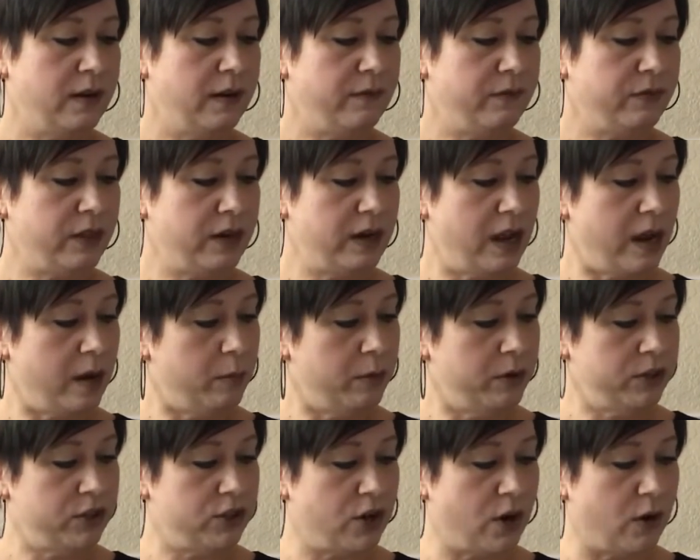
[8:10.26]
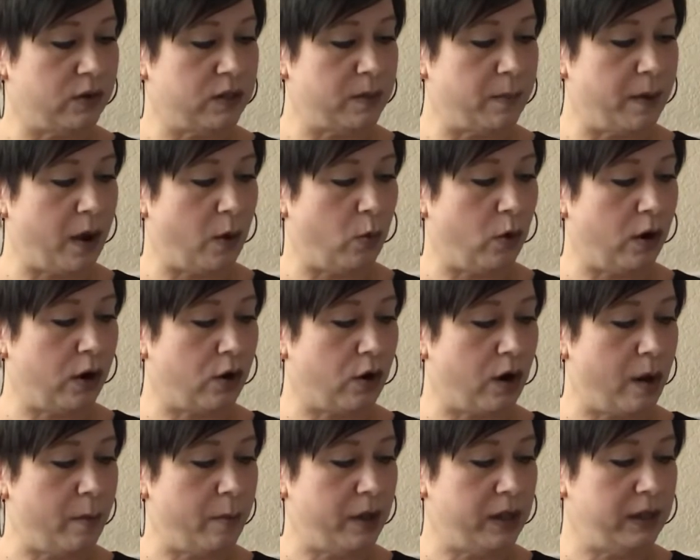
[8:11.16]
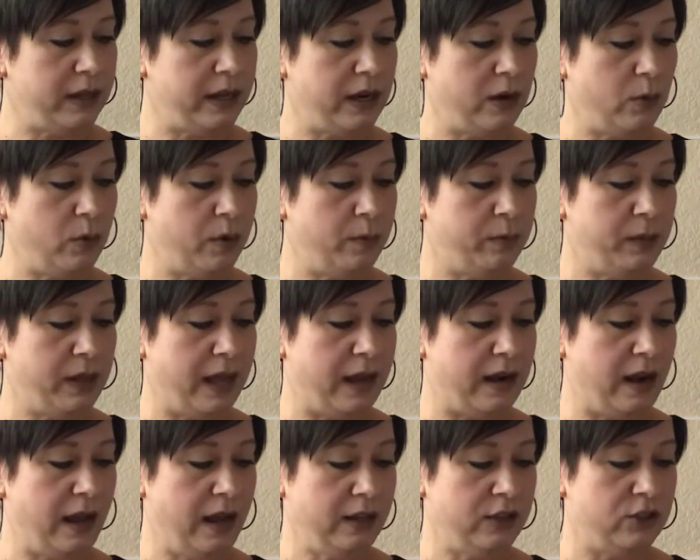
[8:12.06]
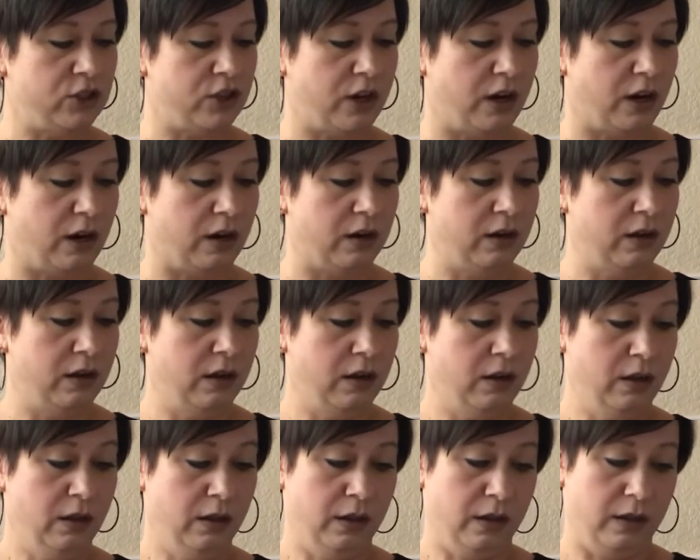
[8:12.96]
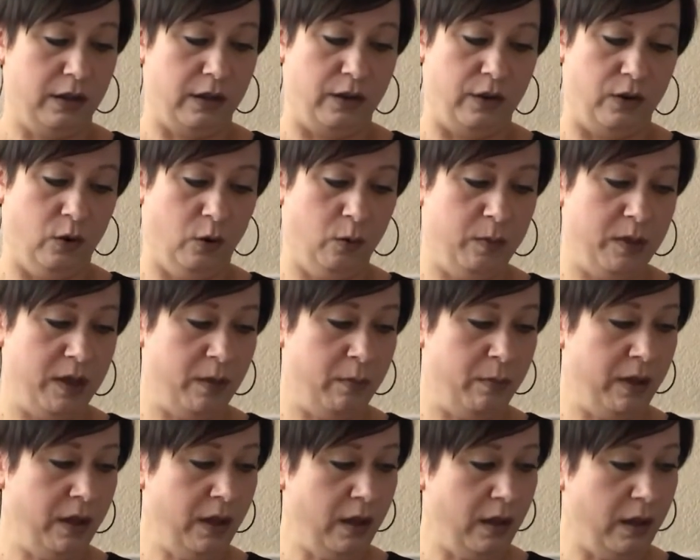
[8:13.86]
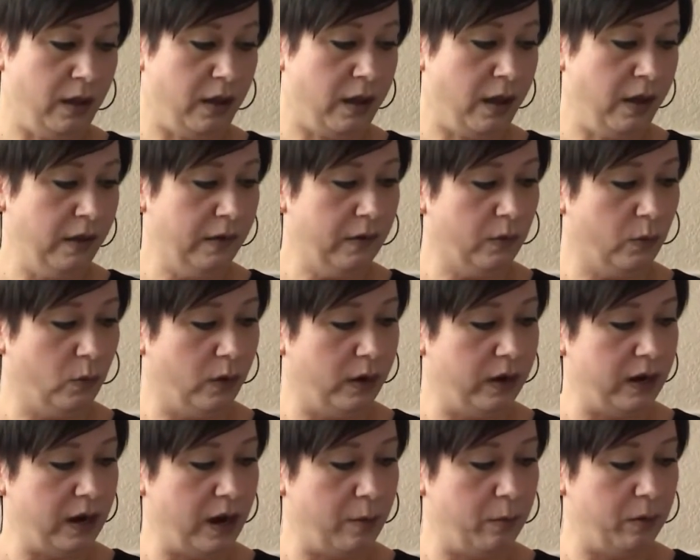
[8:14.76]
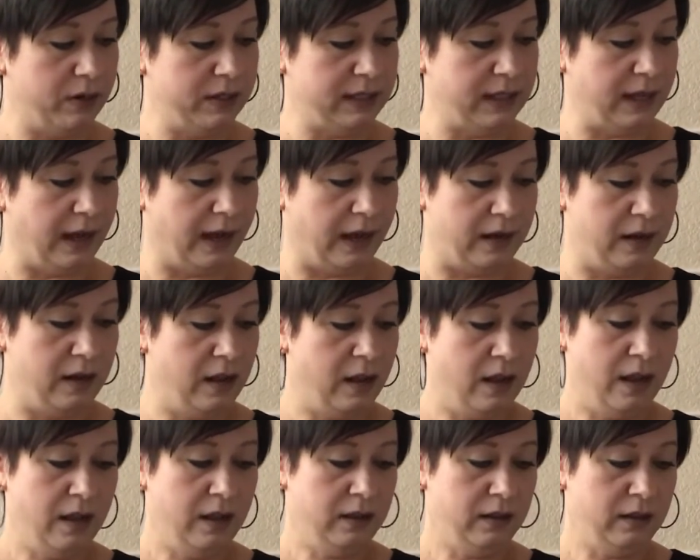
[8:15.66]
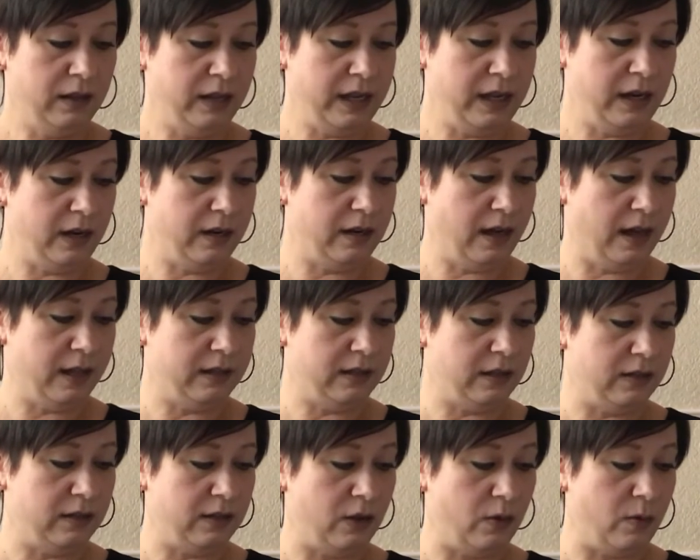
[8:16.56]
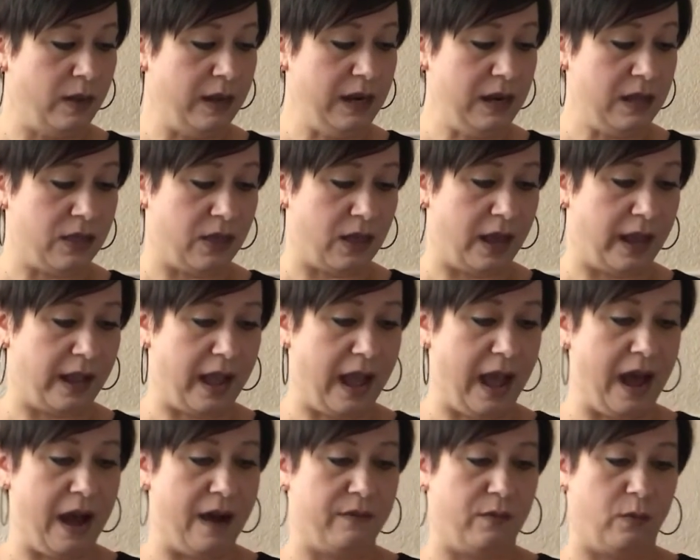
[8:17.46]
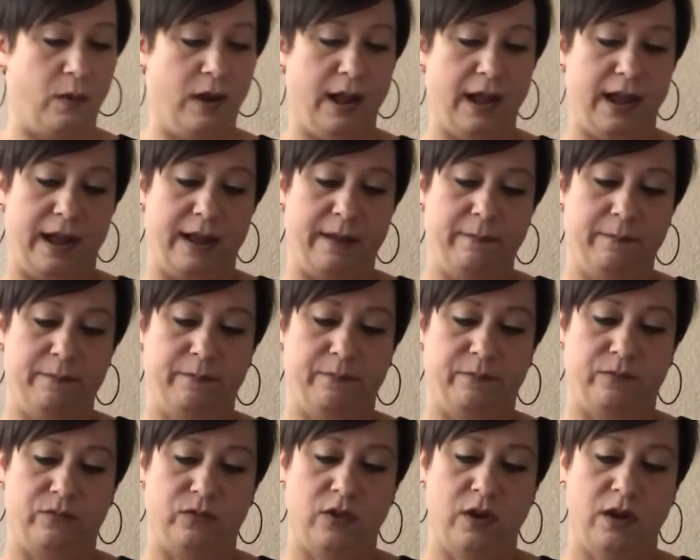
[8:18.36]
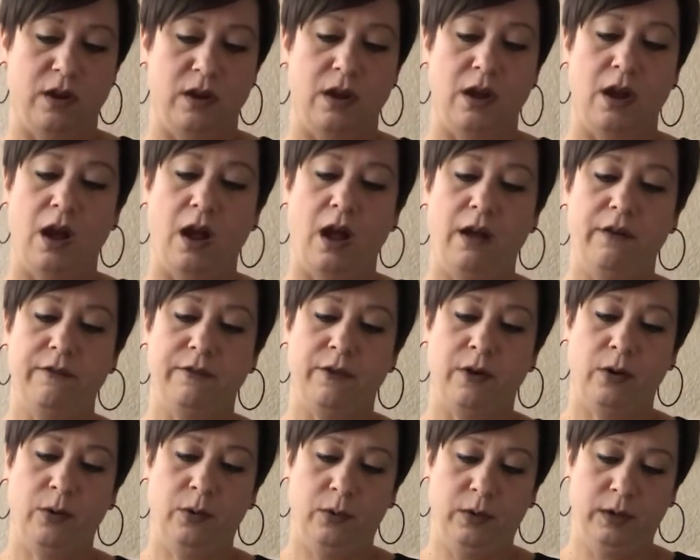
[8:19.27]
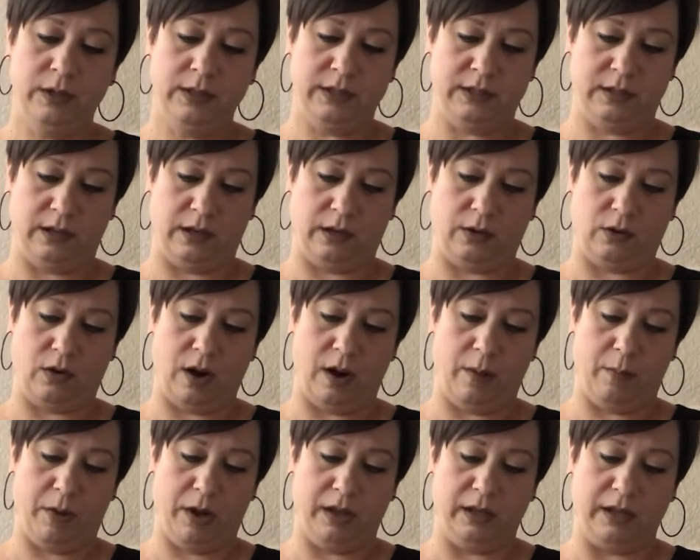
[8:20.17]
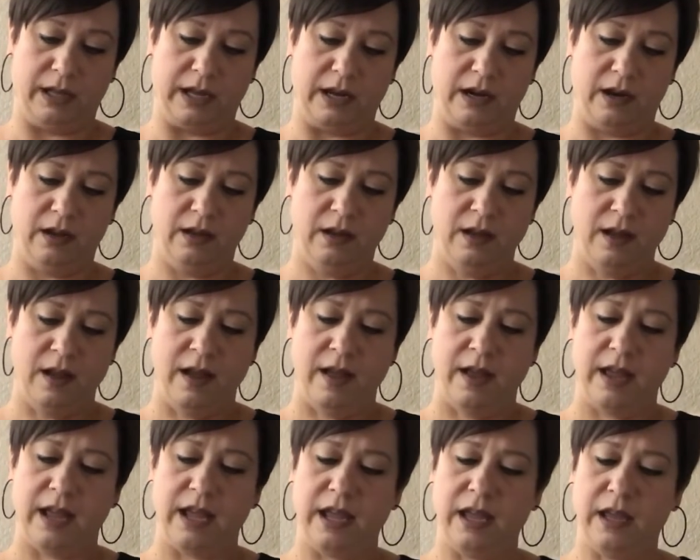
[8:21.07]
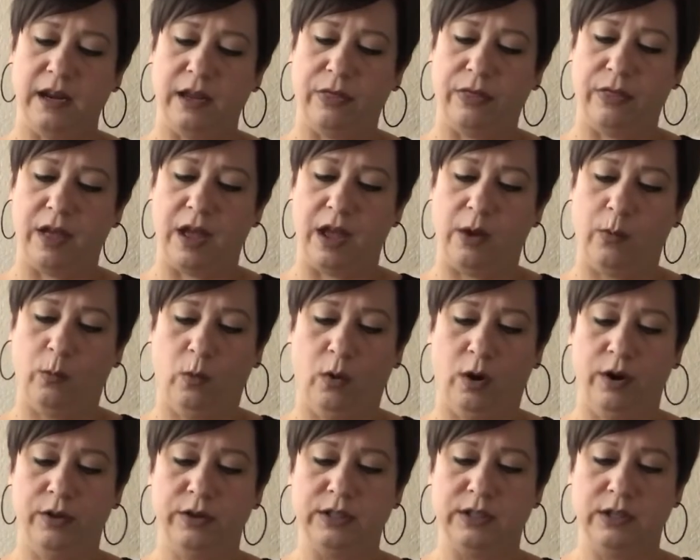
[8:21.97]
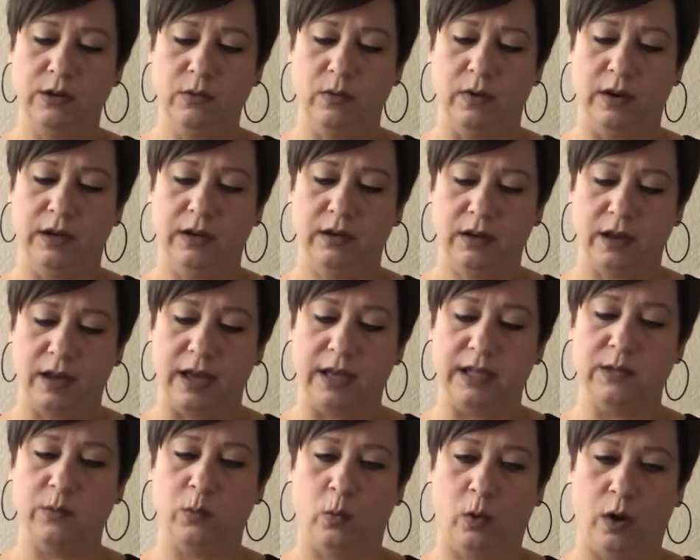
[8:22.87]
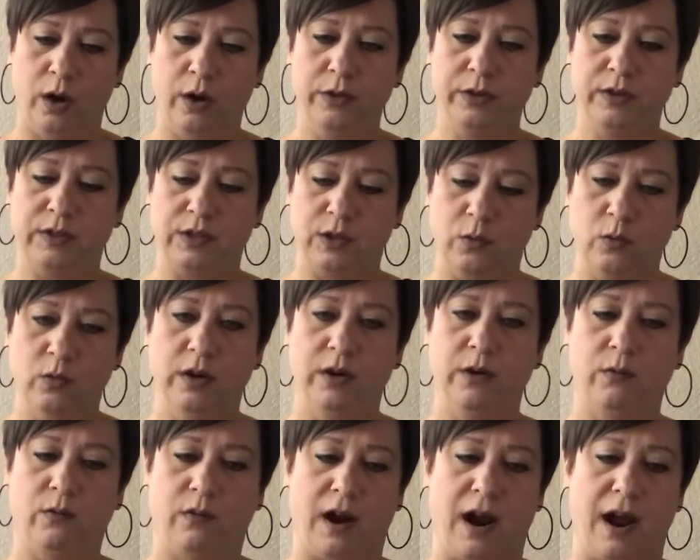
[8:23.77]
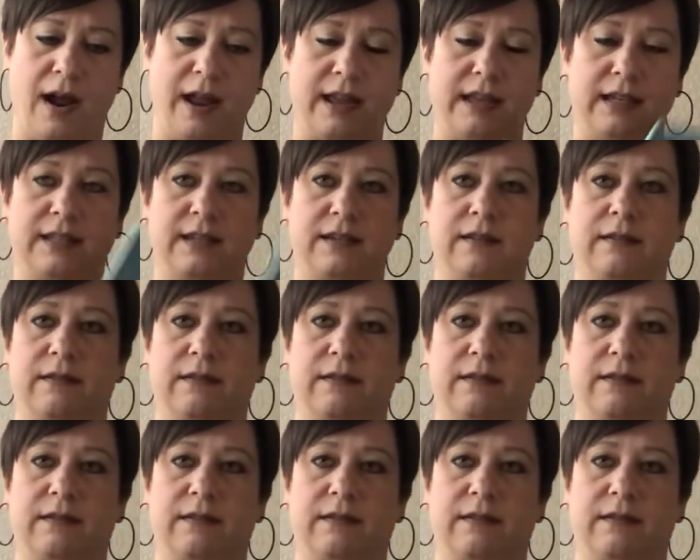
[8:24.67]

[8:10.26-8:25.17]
The neighbors joked about what Grandma Lena would plant next year. "It'll be big," one neighbor said. "Lena doesn't do anything halfway." "Of course," said Grandma Lena. "Anything worth doing is worth doing right."